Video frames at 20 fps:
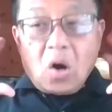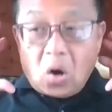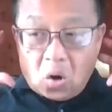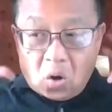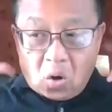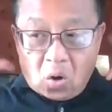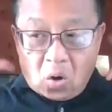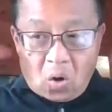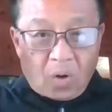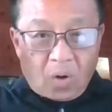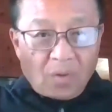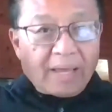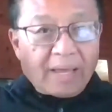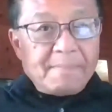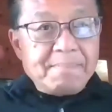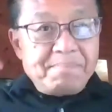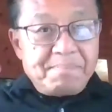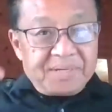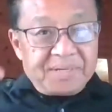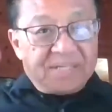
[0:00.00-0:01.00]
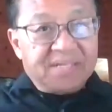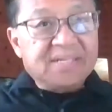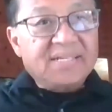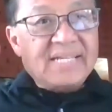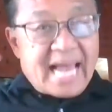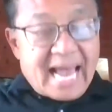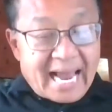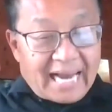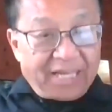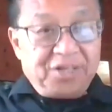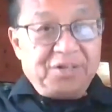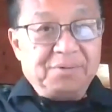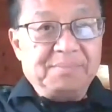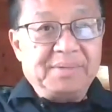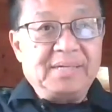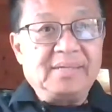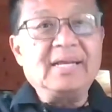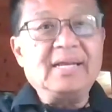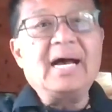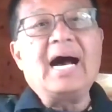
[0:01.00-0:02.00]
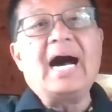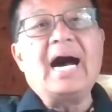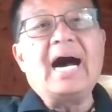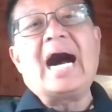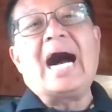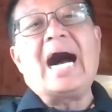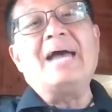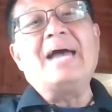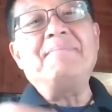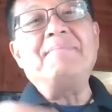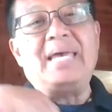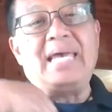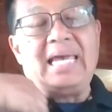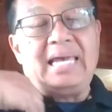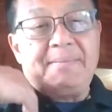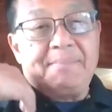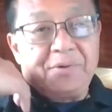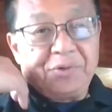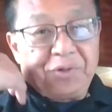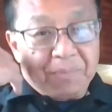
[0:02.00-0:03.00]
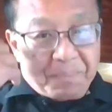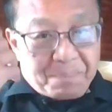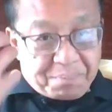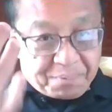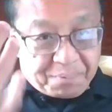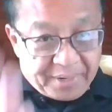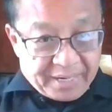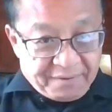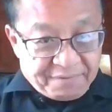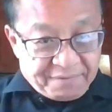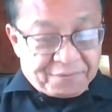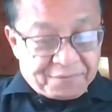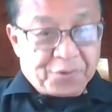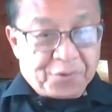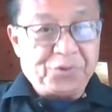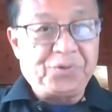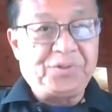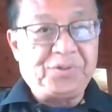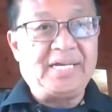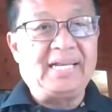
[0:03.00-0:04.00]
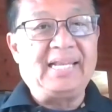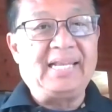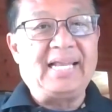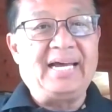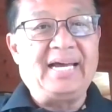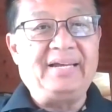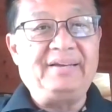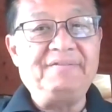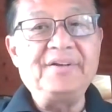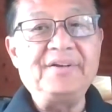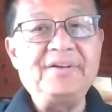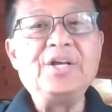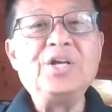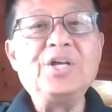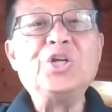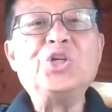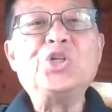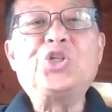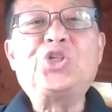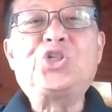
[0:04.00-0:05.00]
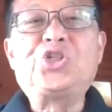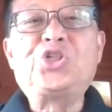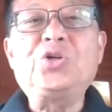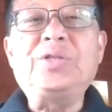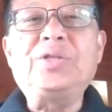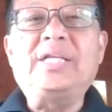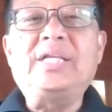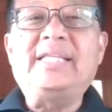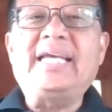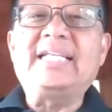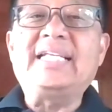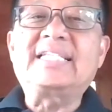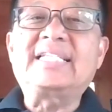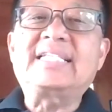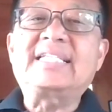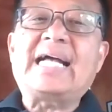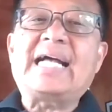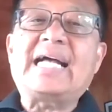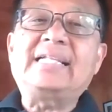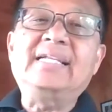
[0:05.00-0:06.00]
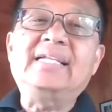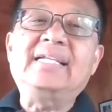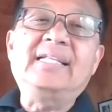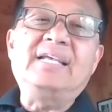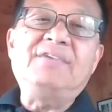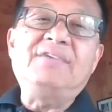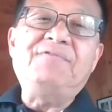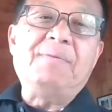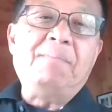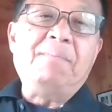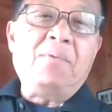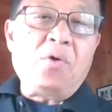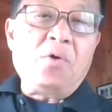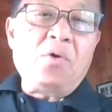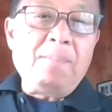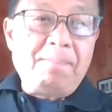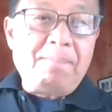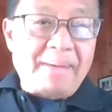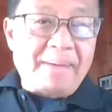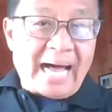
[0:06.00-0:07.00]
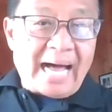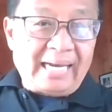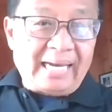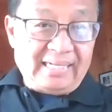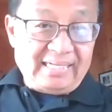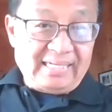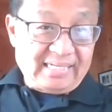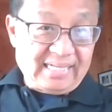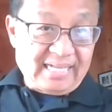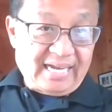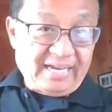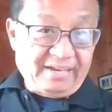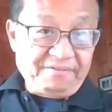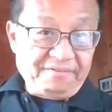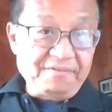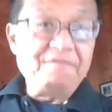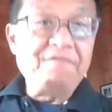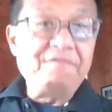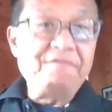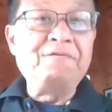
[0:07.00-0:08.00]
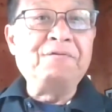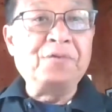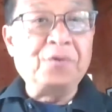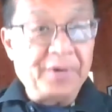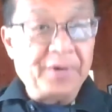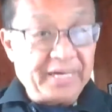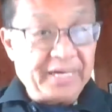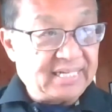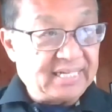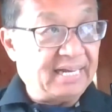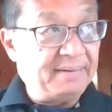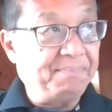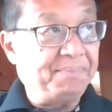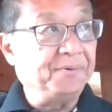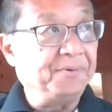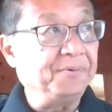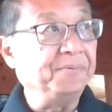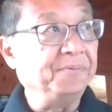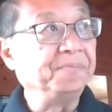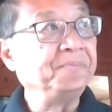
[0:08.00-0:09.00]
all that business acumen I'm able to bring forth to their life so that they can start to live a more balanced life. For example,